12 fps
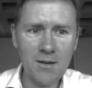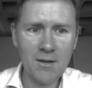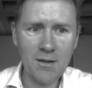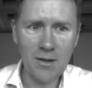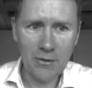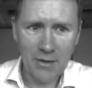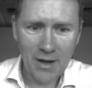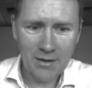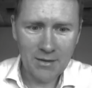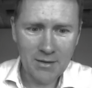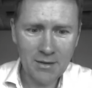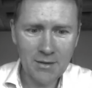Now that
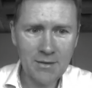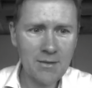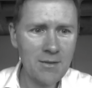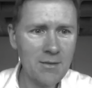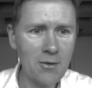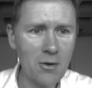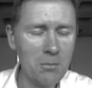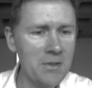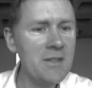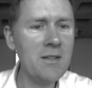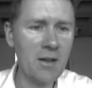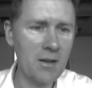is
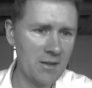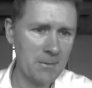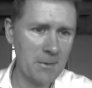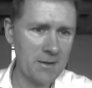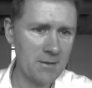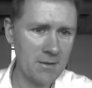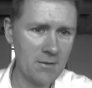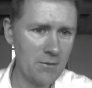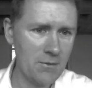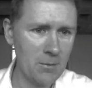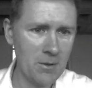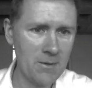completely unexpected
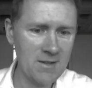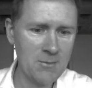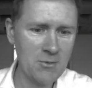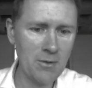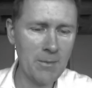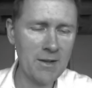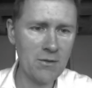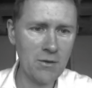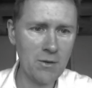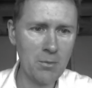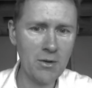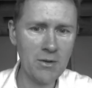from a conceptual metaphor
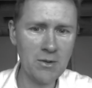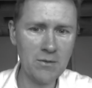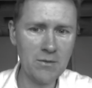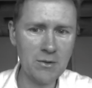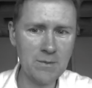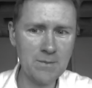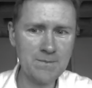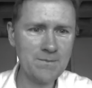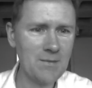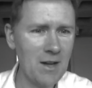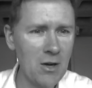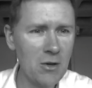point of view.
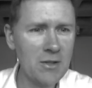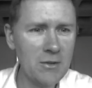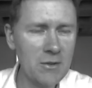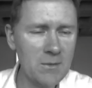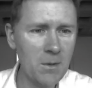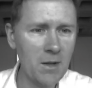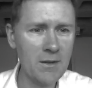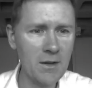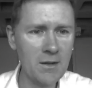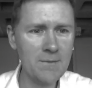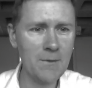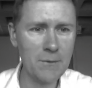How can you explain
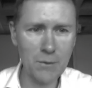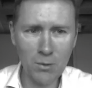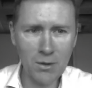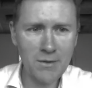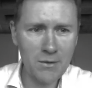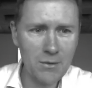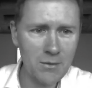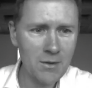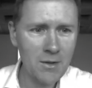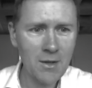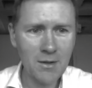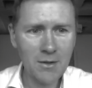that? If you want to,
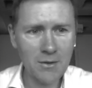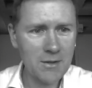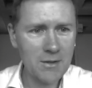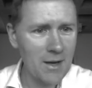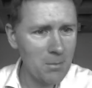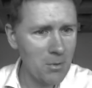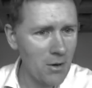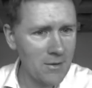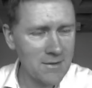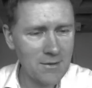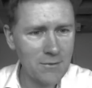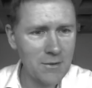you can again
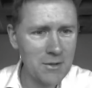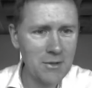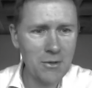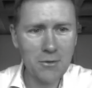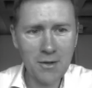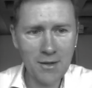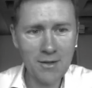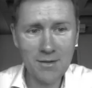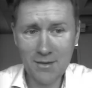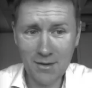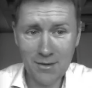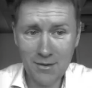pause the video and,
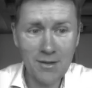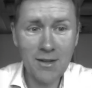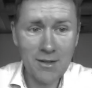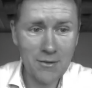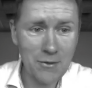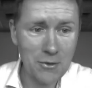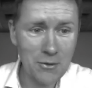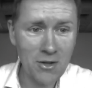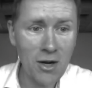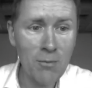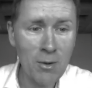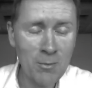and think if you can
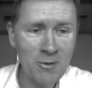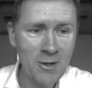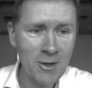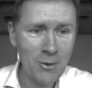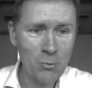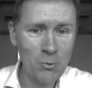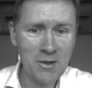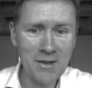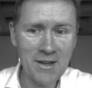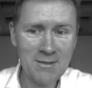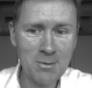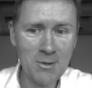come up with an
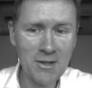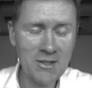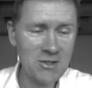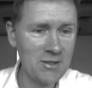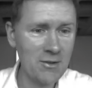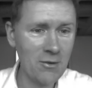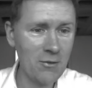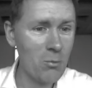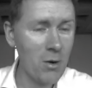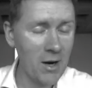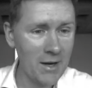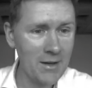explanation of
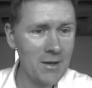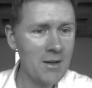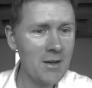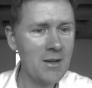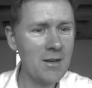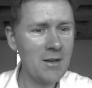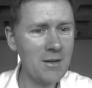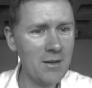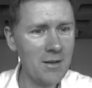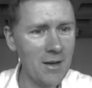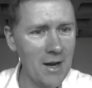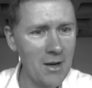why
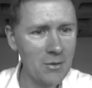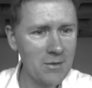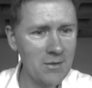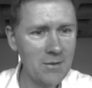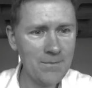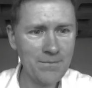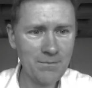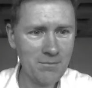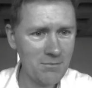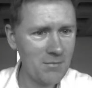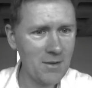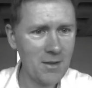nouns
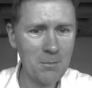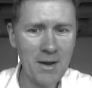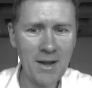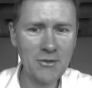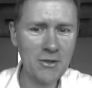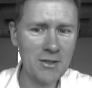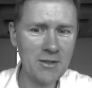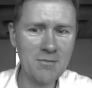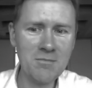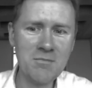pattern